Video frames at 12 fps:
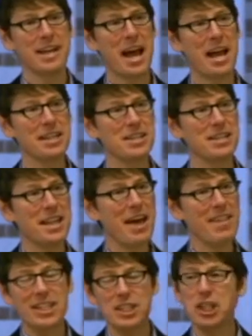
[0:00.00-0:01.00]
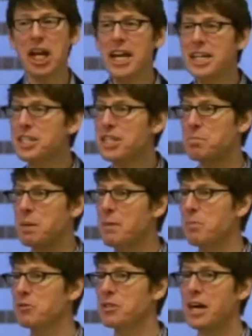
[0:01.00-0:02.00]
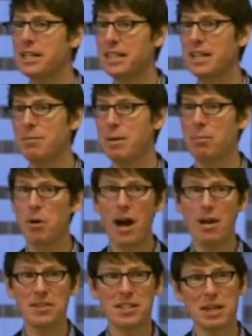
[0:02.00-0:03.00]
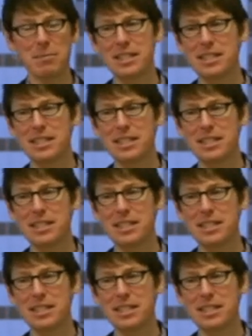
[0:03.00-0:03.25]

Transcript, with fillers: And, and that changes people's idea about privacy. I mean, at